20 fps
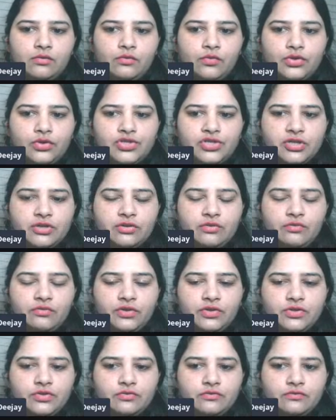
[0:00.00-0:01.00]
what shall
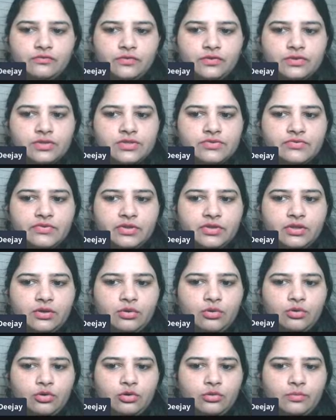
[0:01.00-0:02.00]
we do first? Read the
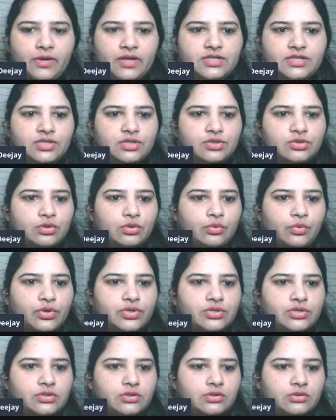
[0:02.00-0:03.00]
whole passage of
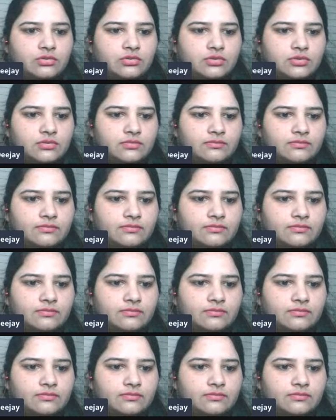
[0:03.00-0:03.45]
questions.